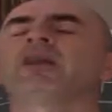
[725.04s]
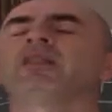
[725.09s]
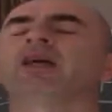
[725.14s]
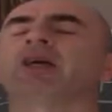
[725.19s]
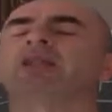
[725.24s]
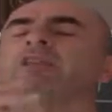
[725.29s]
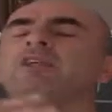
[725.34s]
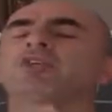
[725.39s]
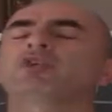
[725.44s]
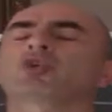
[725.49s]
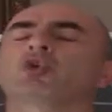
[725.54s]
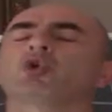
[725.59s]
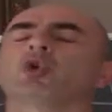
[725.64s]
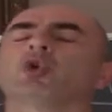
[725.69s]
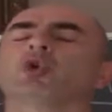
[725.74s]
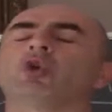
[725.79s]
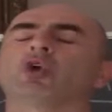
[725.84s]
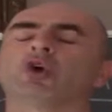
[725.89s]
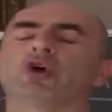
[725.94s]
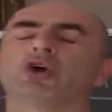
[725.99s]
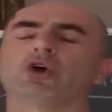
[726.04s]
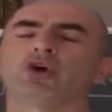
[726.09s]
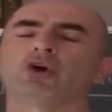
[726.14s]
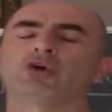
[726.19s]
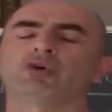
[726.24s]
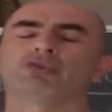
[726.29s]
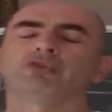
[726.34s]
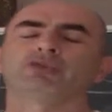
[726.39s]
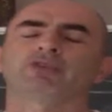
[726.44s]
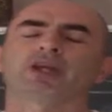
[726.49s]
that is called
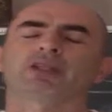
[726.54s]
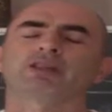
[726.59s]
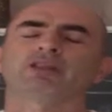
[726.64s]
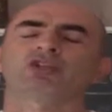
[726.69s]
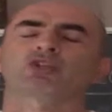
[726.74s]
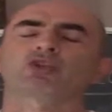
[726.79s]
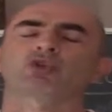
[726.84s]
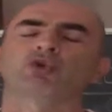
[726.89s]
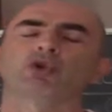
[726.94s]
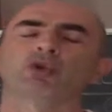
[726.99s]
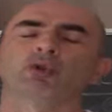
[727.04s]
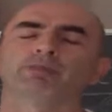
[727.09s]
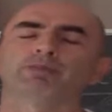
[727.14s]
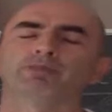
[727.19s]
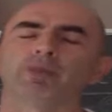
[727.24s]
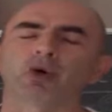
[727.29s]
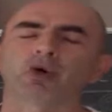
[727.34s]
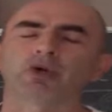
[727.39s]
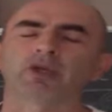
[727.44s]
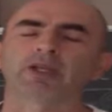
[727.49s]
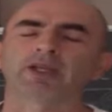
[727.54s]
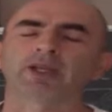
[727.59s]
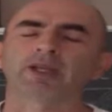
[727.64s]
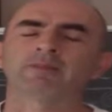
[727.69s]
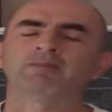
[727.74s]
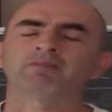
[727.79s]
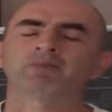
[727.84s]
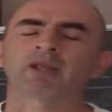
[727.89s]
earth, that is called body,